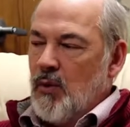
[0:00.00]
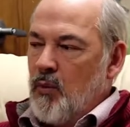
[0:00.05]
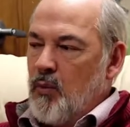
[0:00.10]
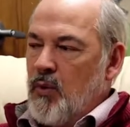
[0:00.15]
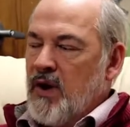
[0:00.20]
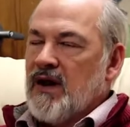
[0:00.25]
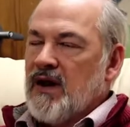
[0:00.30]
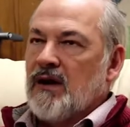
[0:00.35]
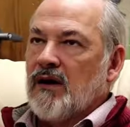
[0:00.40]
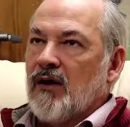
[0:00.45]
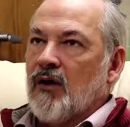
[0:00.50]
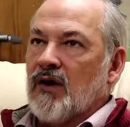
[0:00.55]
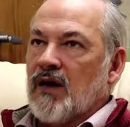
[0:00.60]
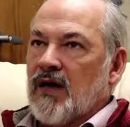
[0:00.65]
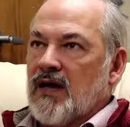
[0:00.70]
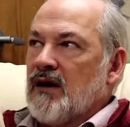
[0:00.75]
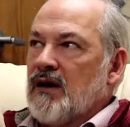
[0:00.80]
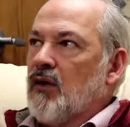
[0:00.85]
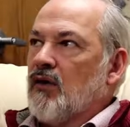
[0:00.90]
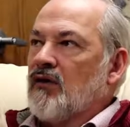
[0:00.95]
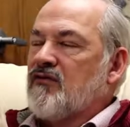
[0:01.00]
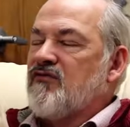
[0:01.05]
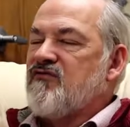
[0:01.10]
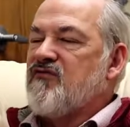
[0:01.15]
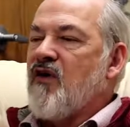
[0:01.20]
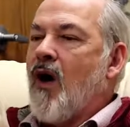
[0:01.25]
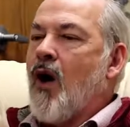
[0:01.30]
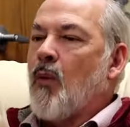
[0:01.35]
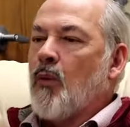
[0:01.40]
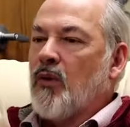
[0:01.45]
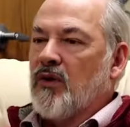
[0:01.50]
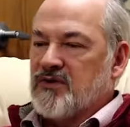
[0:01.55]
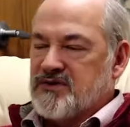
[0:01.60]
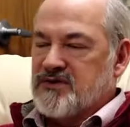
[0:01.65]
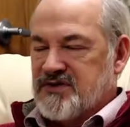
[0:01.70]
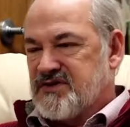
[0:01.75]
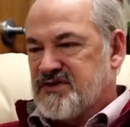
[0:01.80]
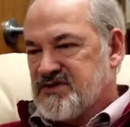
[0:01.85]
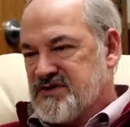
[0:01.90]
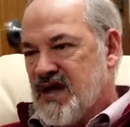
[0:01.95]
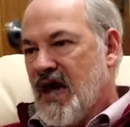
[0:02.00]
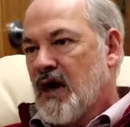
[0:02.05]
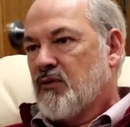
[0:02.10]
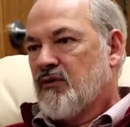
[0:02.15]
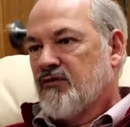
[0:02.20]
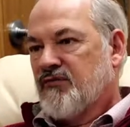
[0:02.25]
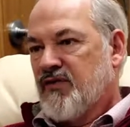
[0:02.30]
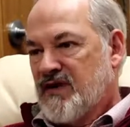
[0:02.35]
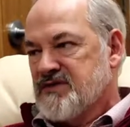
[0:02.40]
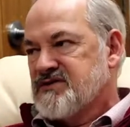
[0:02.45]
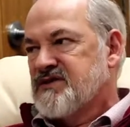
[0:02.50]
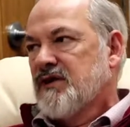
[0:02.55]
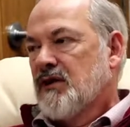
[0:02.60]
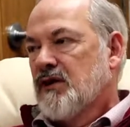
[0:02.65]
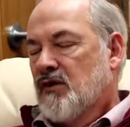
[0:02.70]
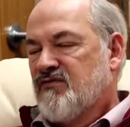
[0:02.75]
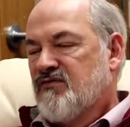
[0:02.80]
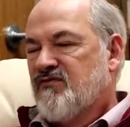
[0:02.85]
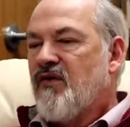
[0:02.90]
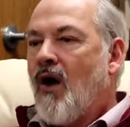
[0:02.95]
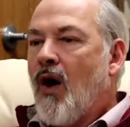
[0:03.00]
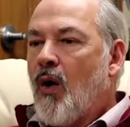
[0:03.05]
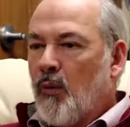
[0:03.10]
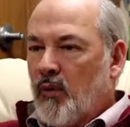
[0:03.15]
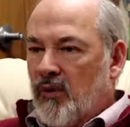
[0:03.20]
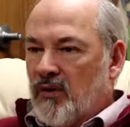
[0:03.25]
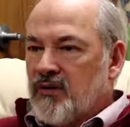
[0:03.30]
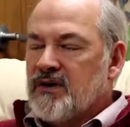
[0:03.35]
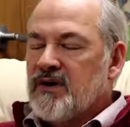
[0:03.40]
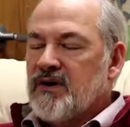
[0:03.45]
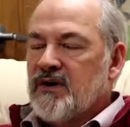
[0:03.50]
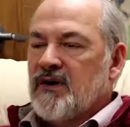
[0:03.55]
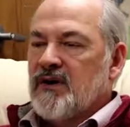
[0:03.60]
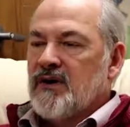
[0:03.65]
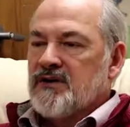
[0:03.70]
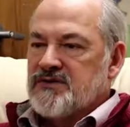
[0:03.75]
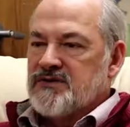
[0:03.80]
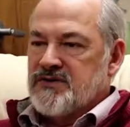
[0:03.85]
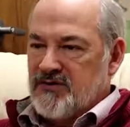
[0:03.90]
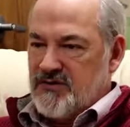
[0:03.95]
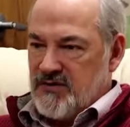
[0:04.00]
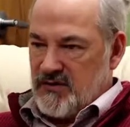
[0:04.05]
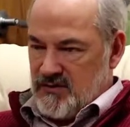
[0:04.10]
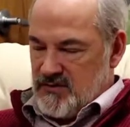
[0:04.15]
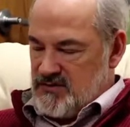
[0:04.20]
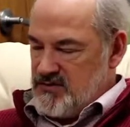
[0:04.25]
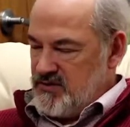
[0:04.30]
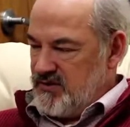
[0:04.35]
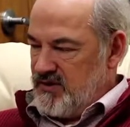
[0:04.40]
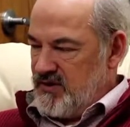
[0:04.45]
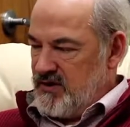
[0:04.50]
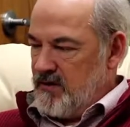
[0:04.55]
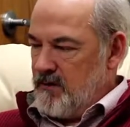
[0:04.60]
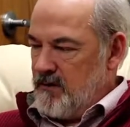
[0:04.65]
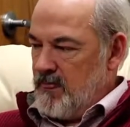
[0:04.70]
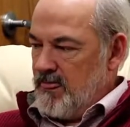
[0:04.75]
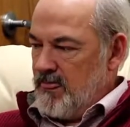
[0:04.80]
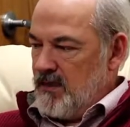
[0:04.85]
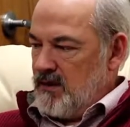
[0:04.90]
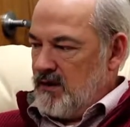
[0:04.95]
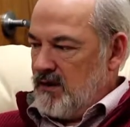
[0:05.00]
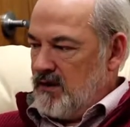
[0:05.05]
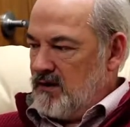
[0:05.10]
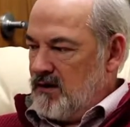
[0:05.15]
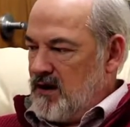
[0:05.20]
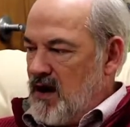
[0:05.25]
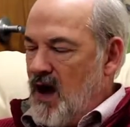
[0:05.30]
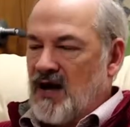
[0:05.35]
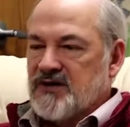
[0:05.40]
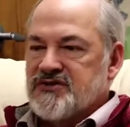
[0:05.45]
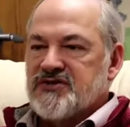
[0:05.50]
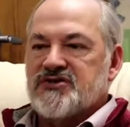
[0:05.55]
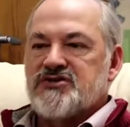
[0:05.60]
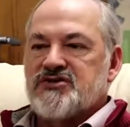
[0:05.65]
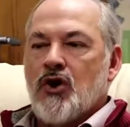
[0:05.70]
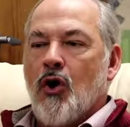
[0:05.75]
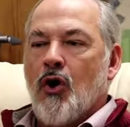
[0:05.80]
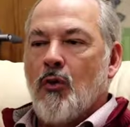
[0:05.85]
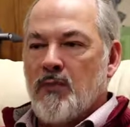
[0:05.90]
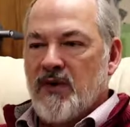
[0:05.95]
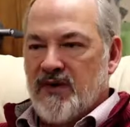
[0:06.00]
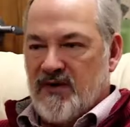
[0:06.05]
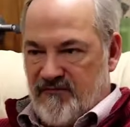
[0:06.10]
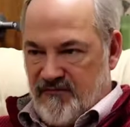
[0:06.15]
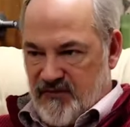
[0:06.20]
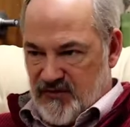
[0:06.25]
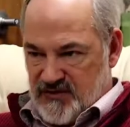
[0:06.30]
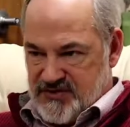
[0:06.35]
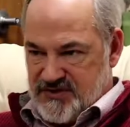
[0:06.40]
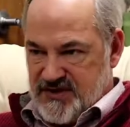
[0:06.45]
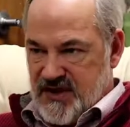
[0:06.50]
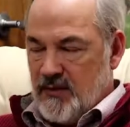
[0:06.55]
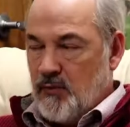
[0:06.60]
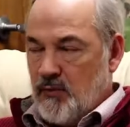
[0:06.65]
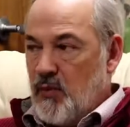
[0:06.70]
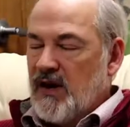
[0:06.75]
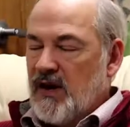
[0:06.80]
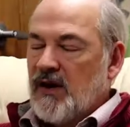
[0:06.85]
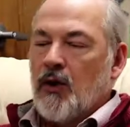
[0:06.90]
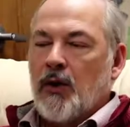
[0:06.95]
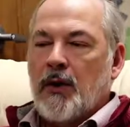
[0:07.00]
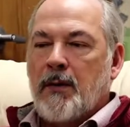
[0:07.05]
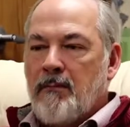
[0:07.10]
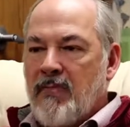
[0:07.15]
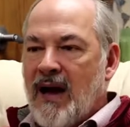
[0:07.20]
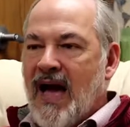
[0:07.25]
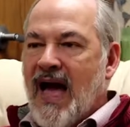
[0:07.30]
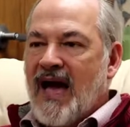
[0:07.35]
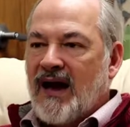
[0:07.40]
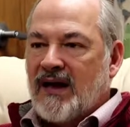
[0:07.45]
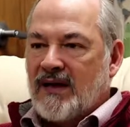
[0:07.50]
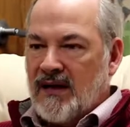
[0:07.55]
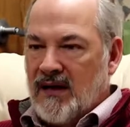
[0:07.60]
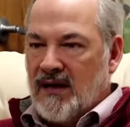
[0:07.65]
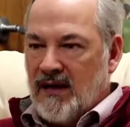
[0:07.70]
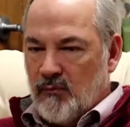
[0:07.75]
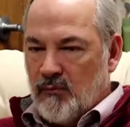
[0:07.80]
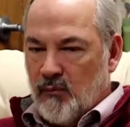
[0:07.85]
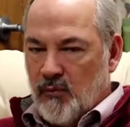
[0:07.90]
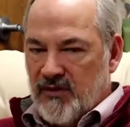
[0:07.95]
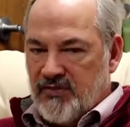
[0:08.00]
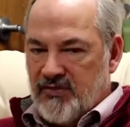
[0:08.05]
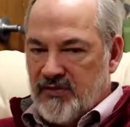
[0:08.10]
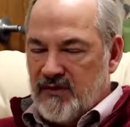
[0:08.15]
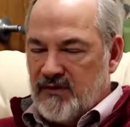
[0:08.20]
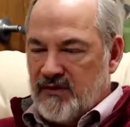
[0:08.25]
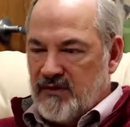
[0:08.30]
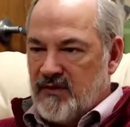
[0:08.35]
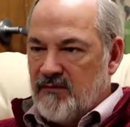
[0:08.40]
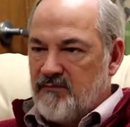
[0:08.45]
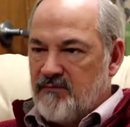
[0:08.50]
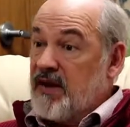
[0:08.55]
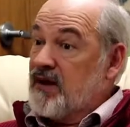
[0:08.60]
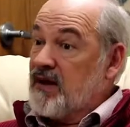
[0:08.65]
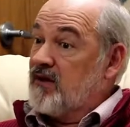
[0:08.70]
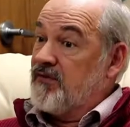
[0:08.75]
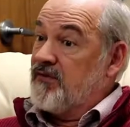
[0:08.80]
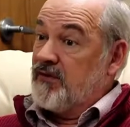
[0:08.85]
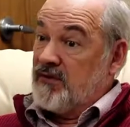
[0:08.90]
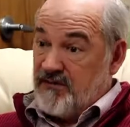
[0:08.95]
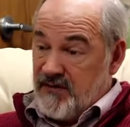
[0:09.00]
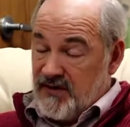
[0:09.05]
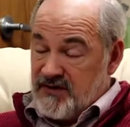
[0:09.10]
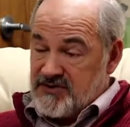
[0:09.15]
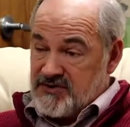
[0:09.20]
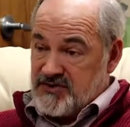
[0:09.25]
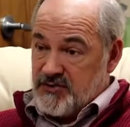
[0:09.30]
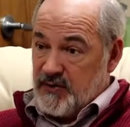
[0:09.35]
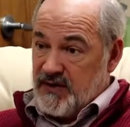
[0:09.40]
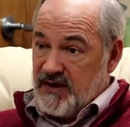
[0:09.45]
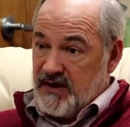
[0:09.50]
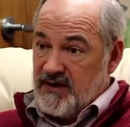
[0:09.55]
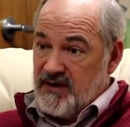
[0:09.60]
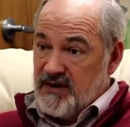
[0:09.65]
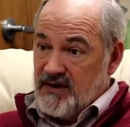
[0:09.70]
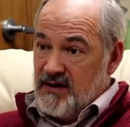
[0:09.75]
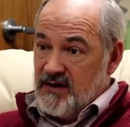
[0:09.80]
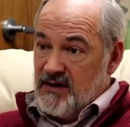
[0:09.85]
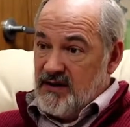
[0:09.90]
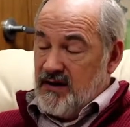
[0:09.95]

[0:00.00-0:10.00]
We look, he looked forward to the sacrifice. He looked forward to the, to the, uh, God's atonement for sin. We look back at, with the benefit of history